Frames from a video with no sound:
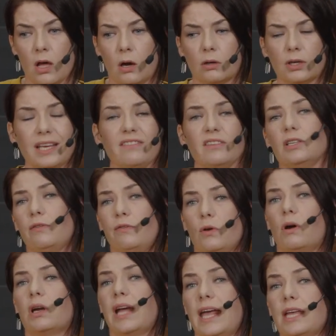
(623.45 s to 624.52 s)
or even if you
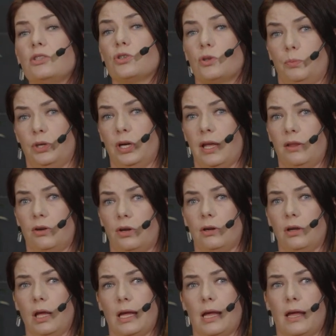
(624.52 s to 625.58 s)
are entrepreneur
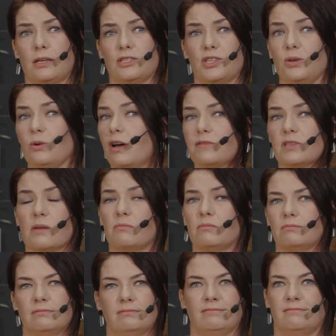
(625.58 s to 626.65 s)
and you have some